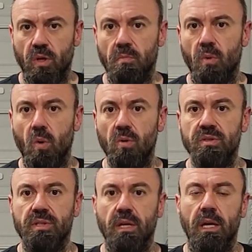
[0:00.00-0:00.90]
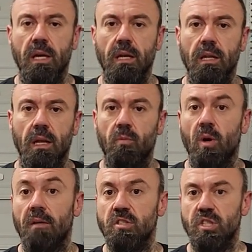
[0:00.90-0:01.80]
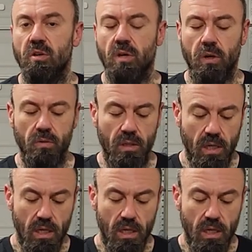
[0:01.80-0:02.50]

with molds and that will have a gel coat.